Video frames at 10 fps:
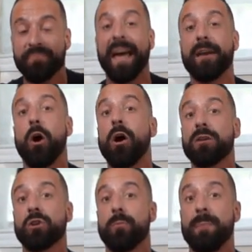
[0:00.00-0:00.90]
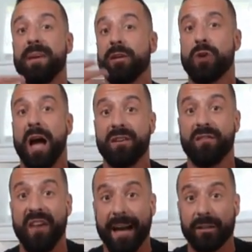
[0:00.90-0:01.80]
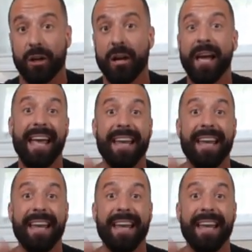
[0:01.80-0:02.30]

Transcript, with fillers: and also maybe a driving factor